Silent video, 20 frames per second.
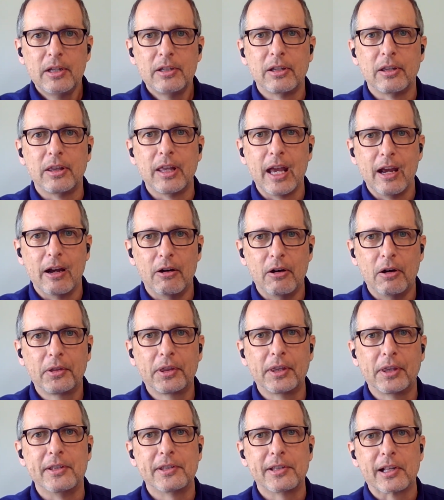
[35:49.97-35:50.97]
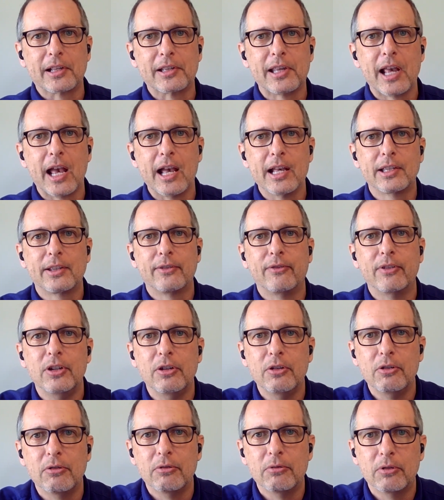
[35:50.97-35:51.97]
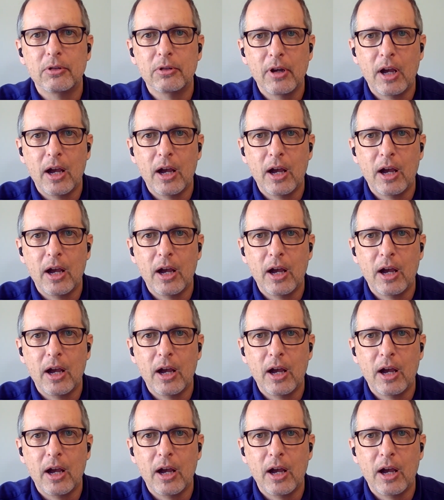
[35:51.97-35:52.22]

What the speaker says: to the health and success of a new